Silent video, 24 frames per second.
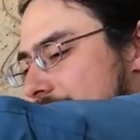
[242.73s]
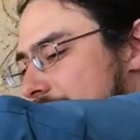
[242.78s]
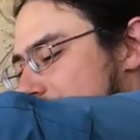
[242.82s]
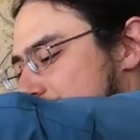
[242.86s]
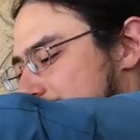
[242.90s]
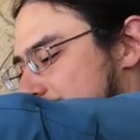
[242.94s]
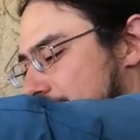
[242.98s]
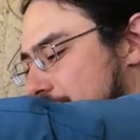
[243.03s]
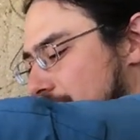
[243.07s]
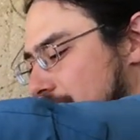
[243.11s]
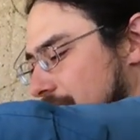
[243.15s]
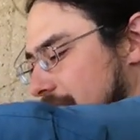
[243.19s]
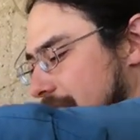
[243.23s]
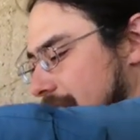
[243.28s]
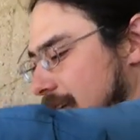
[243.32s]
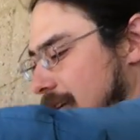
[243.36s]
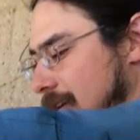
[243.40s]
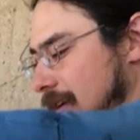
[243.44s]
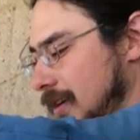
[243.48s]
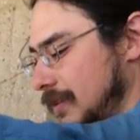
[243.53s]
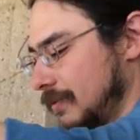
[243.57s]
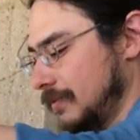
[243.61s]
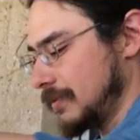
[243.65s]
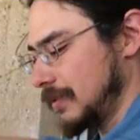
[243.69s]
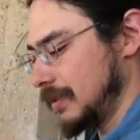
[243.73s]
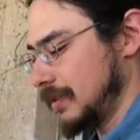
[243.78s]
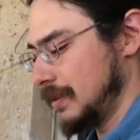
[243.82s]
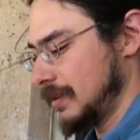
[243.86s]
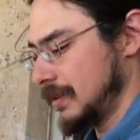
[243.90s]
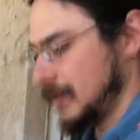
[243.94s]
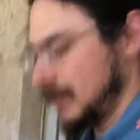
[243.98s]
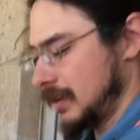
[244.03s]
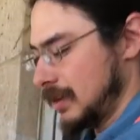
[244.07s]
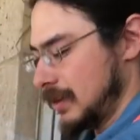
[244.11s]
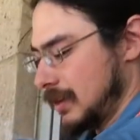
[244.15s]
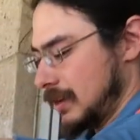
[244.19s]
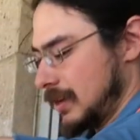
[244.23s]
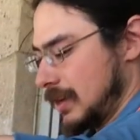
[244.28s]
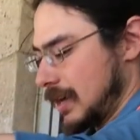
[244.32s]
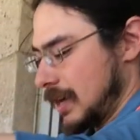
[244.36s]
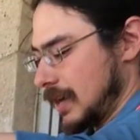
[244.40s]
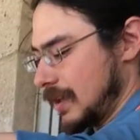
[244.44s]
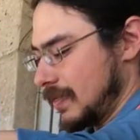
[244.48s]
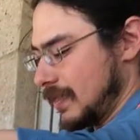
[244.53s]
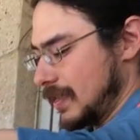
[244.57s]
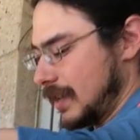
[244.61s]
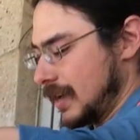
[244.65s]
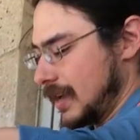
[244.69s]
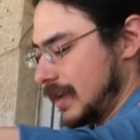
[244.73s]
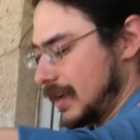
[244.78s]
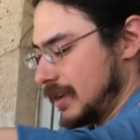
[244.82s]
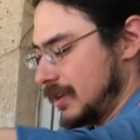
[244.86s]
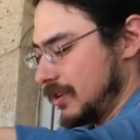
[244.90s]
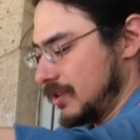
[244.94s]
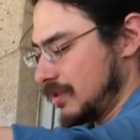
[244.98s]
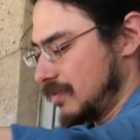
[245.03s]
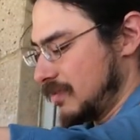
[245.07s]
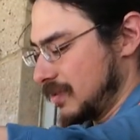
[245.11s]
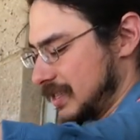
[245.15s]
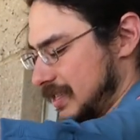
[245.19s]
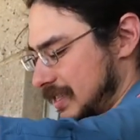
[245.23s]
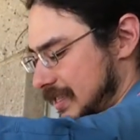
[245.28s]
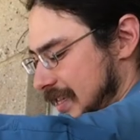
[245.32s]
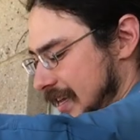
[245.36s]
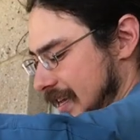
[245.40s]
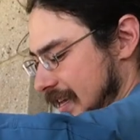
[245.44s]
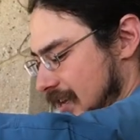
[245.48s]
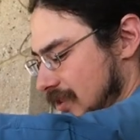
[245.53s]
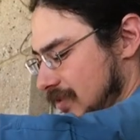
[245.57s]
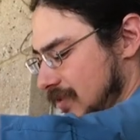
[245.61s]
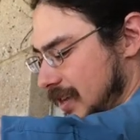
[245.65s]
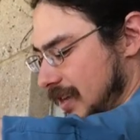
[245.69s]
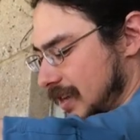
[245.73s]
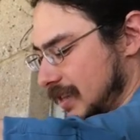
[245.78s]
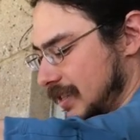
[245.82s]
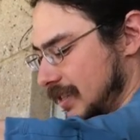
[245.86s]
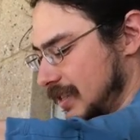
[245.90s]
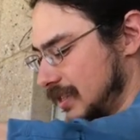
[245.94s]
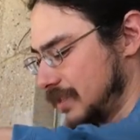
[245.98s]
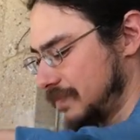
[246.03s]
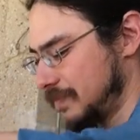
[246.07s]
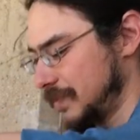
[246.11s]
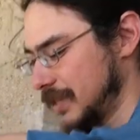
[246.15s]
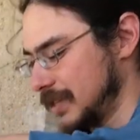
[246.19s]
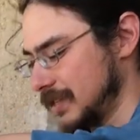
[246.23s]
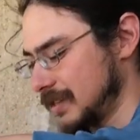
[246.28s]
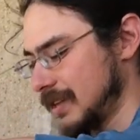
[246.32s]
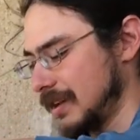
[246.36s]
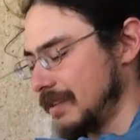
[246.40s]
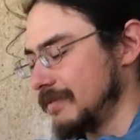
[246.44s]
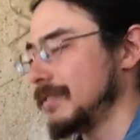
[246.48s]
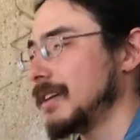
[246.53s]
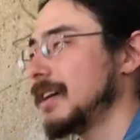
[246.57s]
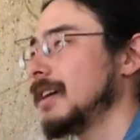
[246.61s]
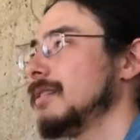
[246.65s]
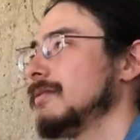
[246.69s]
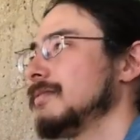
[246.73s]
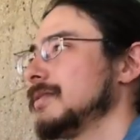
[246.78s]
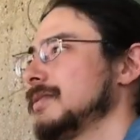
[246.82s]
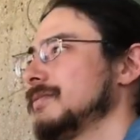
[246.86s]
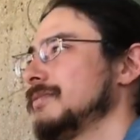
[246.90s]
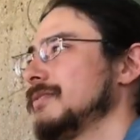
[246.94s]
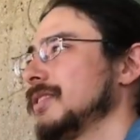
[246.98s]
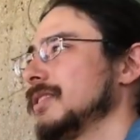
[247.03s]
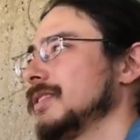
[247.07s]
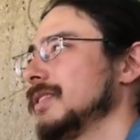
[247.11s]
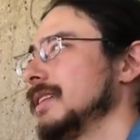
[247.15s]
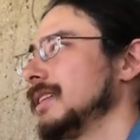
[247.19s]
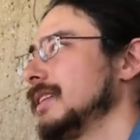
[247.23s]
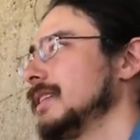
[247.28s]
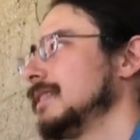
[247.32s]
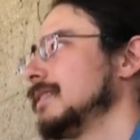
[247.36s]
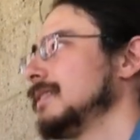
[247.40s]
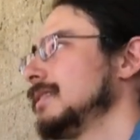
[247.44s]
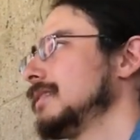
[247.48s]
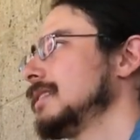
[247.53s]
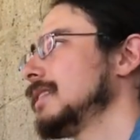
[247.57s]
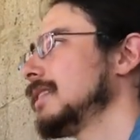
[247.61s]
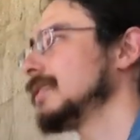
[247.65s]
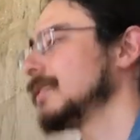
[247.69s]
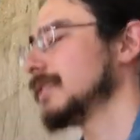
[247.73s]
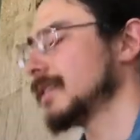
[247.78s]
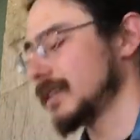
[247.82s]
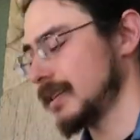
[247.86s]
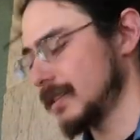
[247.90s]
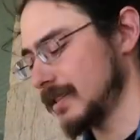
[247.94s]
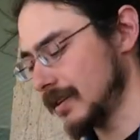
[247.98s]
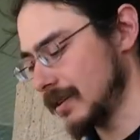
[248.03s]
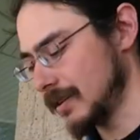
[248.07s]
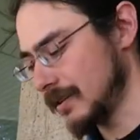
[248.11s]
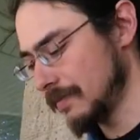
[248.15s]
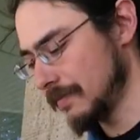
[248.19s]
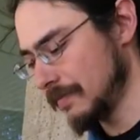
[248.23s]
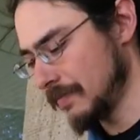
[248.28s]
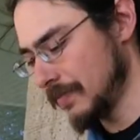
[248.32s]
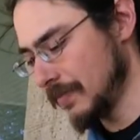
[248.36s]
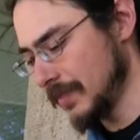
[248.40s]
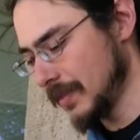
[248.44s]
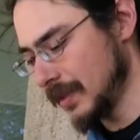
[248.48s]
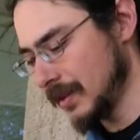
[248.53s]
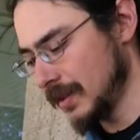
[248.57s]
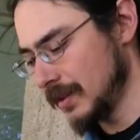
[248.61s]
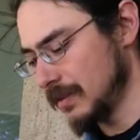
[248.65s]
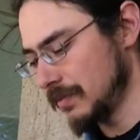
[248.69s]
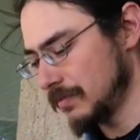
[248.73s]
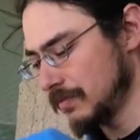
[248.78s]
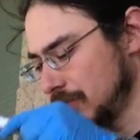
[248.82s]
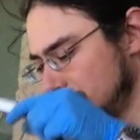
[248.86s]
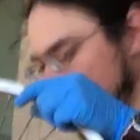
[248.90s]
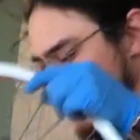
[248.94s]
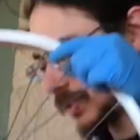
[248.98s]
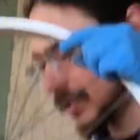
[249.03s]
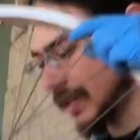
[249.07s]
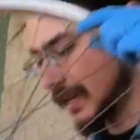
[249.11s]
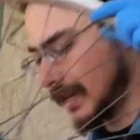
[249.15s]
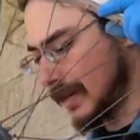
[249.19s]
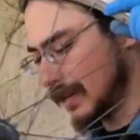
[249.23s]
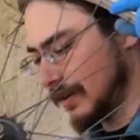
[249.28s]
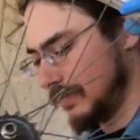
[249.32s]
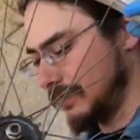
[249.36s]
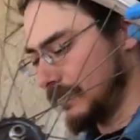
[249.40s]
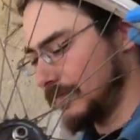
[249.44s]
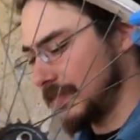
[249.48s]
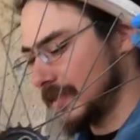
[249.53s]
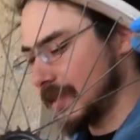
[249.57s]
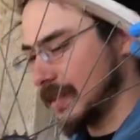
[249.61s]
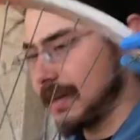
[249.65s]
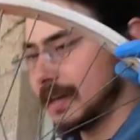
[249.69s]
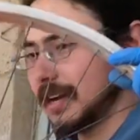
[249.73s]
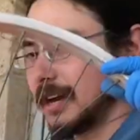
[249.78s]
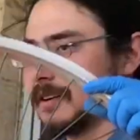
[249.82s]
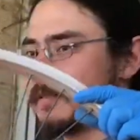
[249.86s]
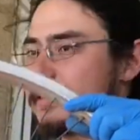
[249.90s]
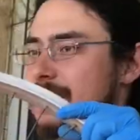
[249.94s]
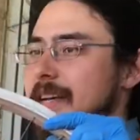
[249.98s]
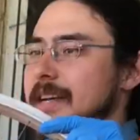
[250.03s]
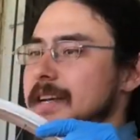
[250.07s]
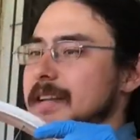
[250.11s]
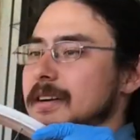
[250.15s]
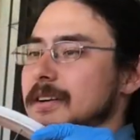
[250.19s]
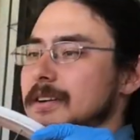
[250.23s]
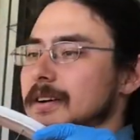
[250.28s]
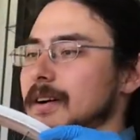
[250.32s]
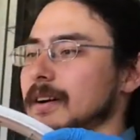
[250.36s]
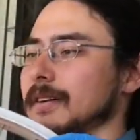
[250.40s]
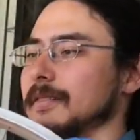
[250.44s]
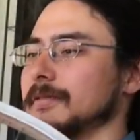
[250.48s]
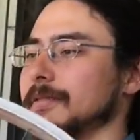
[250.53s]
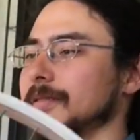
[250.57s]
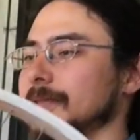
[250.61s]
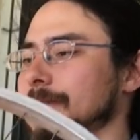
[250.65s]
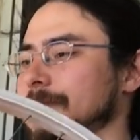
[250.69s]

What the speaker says: I'm just pulling it off. And then you don't want to tear like this because that valve is fairly delicate there. Push that out. Now I've taken it off.